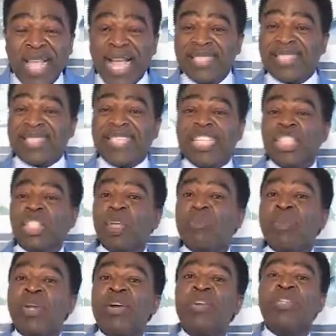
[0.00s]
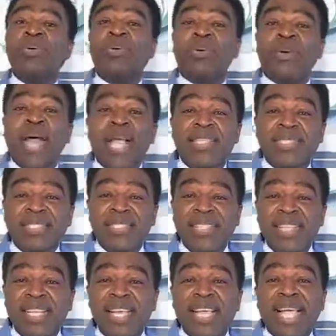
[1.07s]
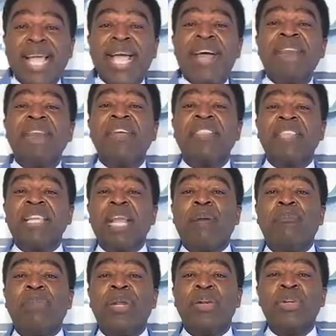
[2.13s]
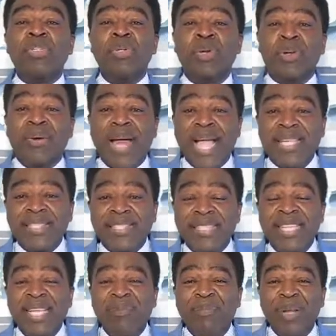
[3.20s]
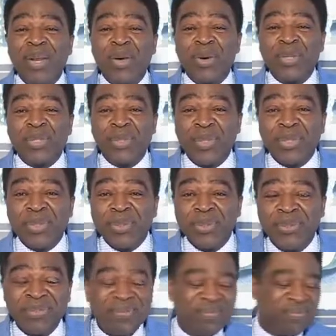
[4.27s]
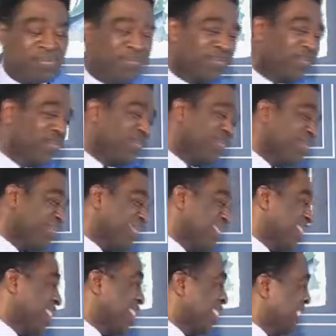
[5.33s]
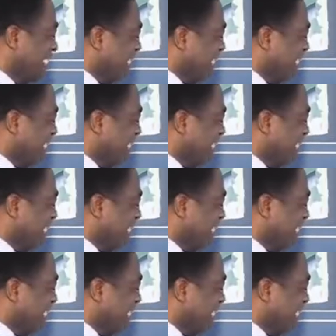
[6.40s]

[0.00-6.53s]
And since you belong to Christ, everything that belongs to Christ belongs to you. Amen.